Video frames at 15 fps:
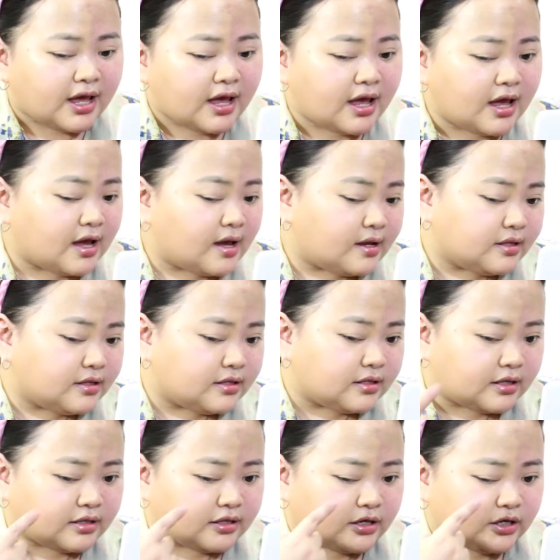And
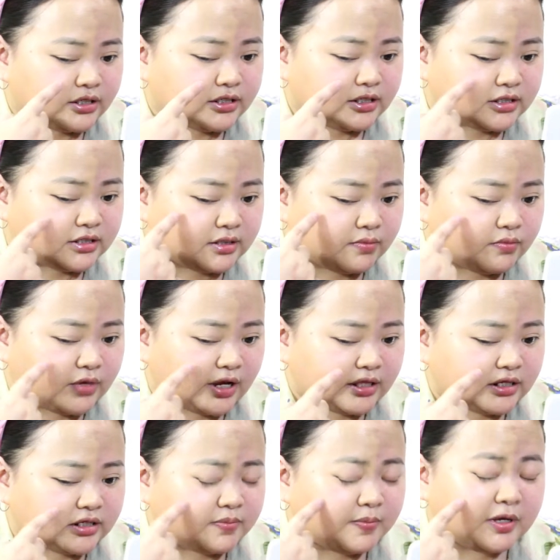there is still some
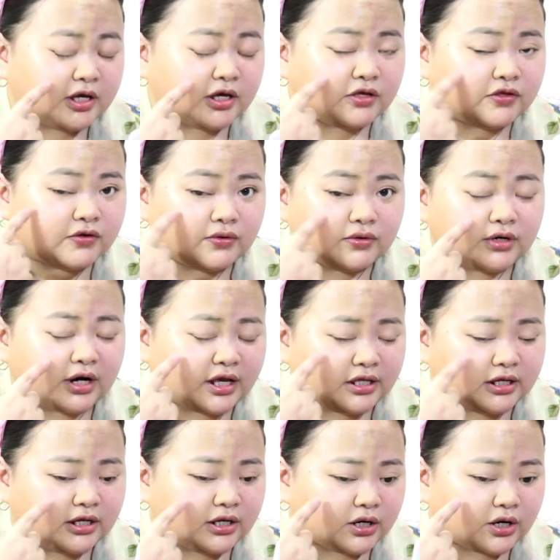redness peeking through right
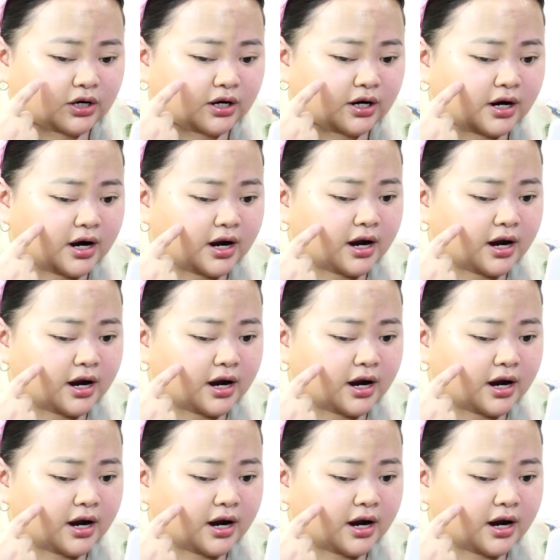here.